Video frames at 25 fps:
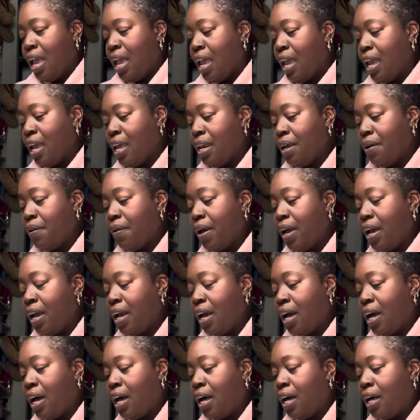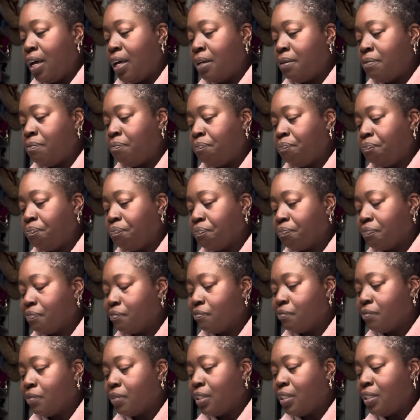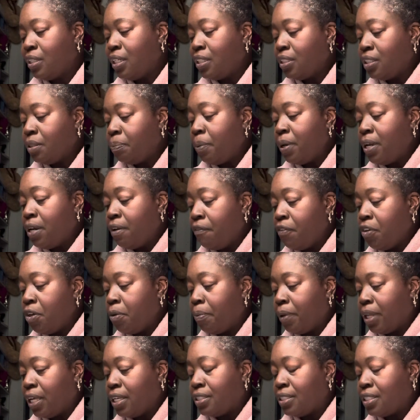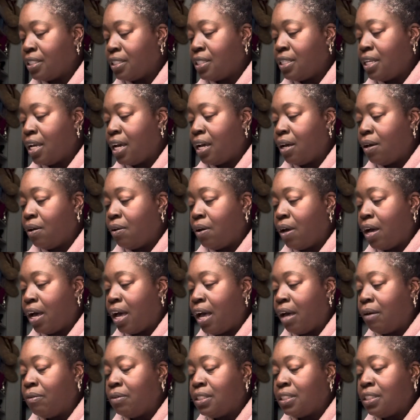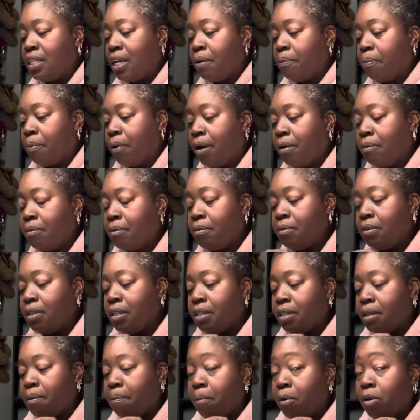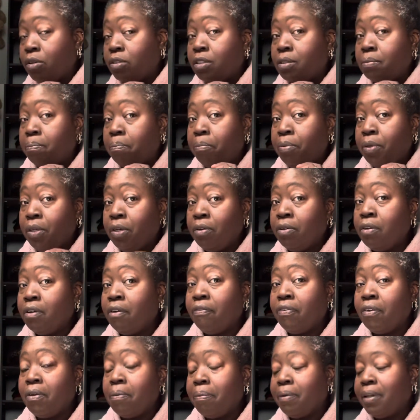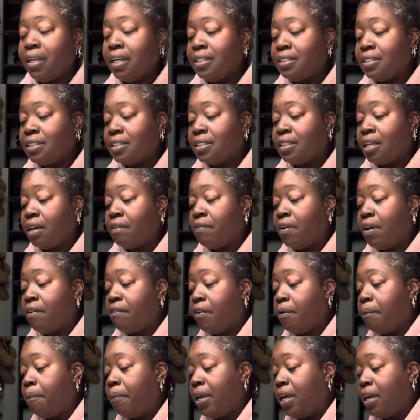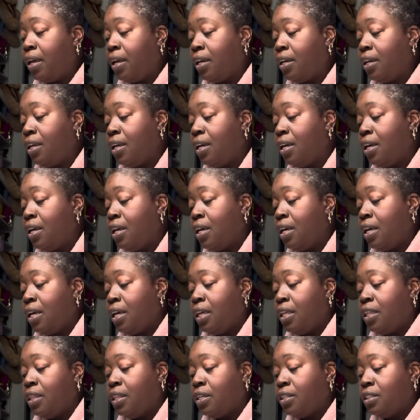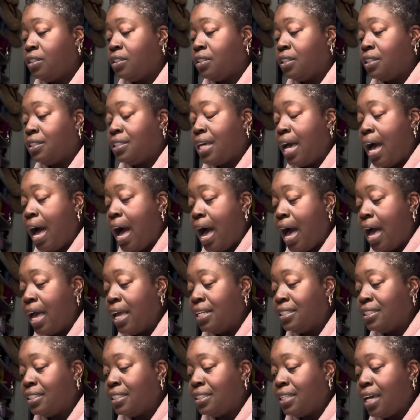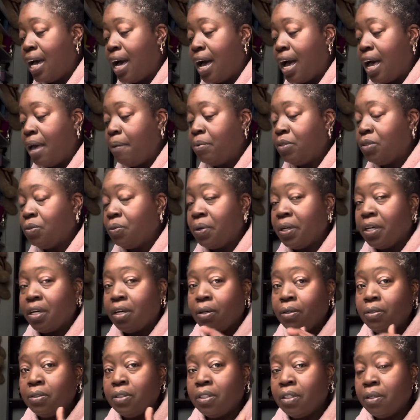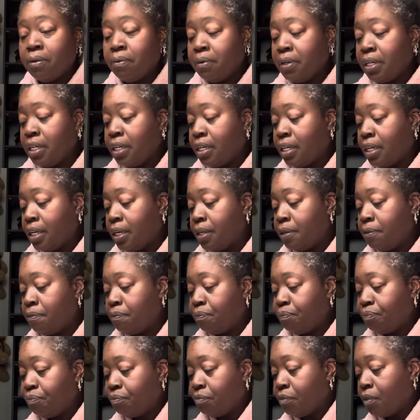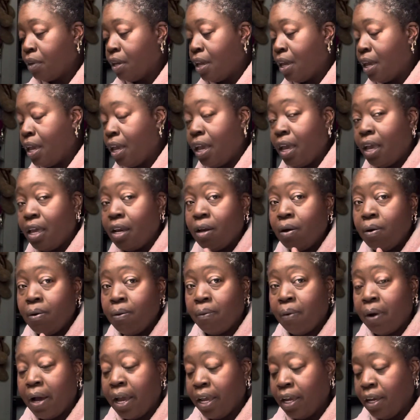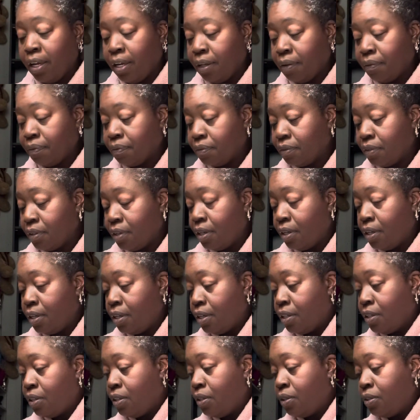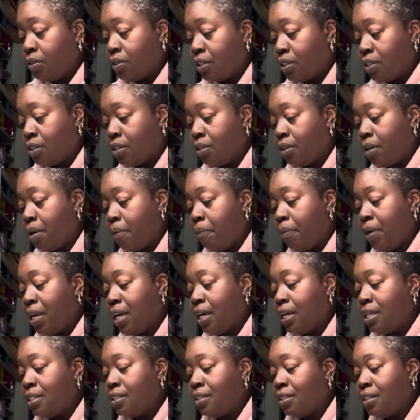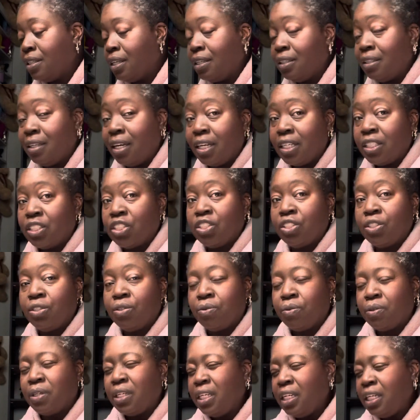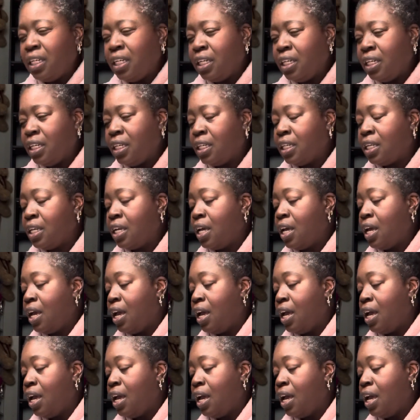Anyway, there's been a few places. Now, I would say probably the most beautiful places I've ever been. There's a tie. It's a tie between Costa Rica and Hawaii. Those are two because of the lush green